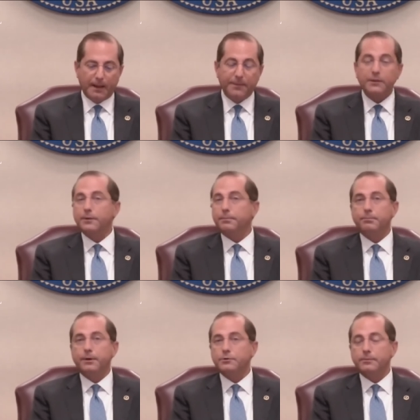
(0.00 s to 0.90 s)
I think,
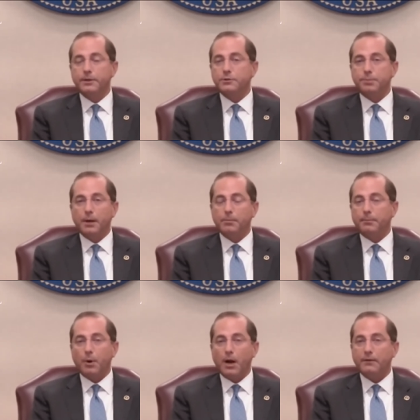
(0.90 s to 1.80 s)
as you mentioned,
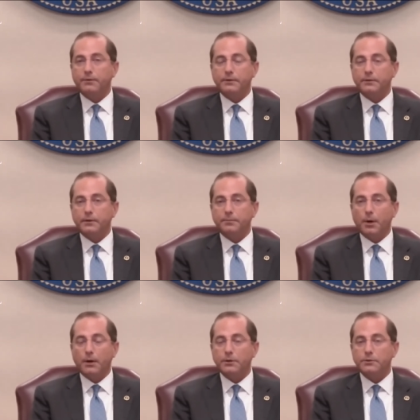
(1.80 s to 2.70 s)
public-private
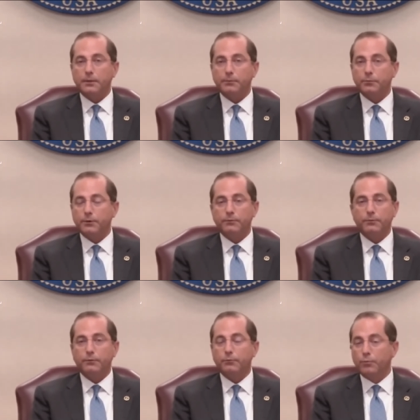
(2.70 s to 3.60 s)
partnerships. We've
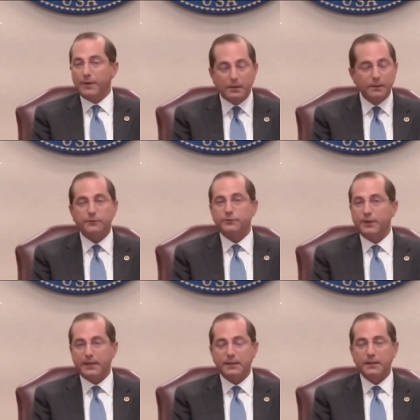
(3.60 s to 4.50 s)
really
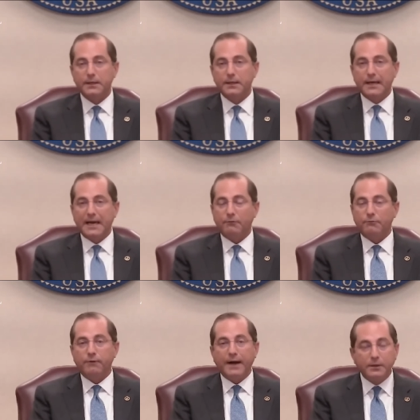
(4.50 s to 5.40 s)
seen
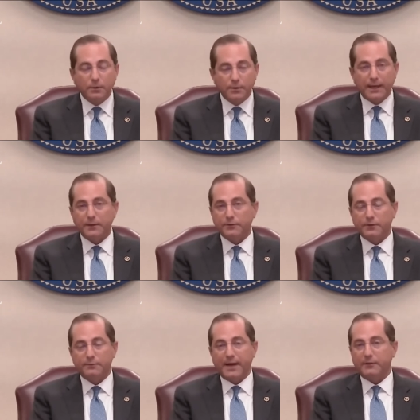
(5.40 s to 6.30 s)
how vital that is
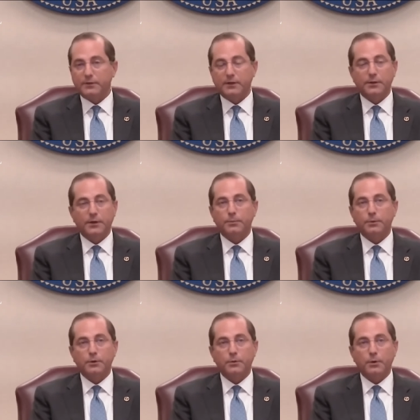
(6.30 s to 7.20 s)
in the vaccine and
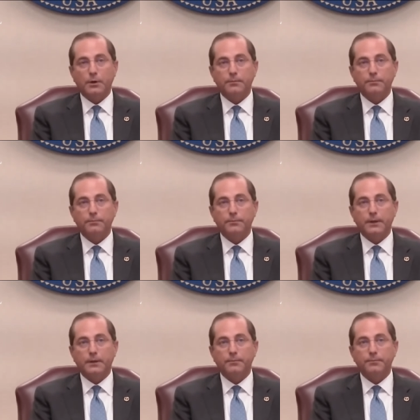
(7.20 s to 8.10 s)
therapeutic work.
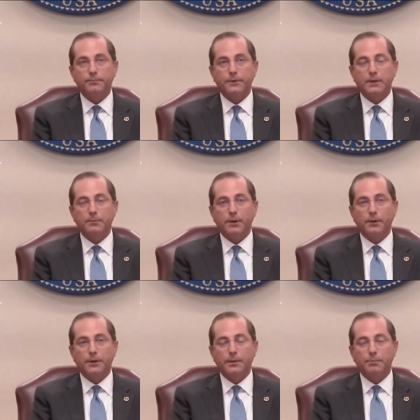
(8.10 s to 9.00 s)
The
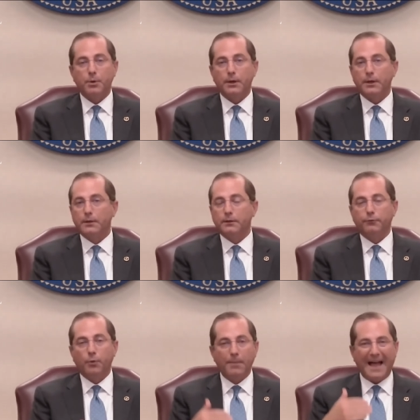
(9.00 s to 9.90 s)
ability to put the
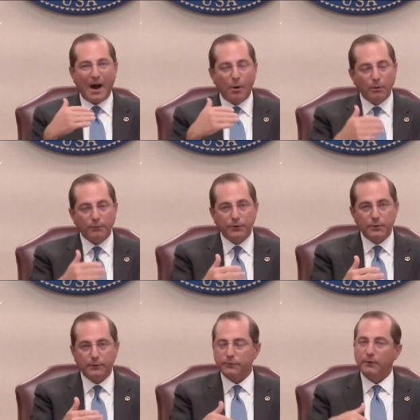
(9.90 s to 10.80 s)
full power of the
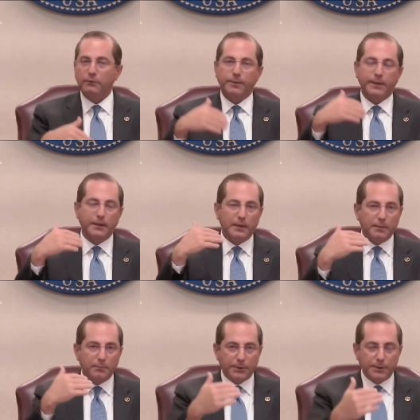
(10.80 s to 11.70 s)
U.S. government,
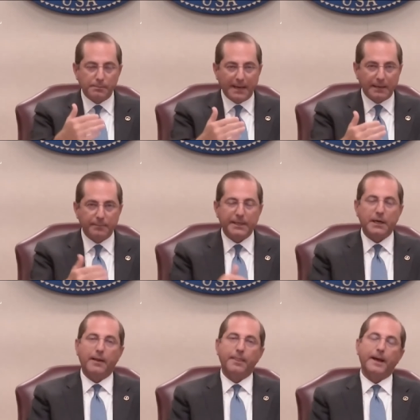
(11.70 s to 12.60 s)
put the money
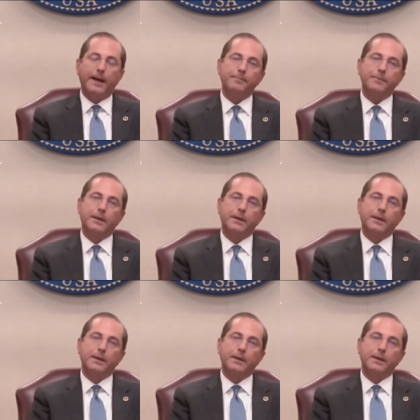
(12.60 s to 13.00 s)
behind that,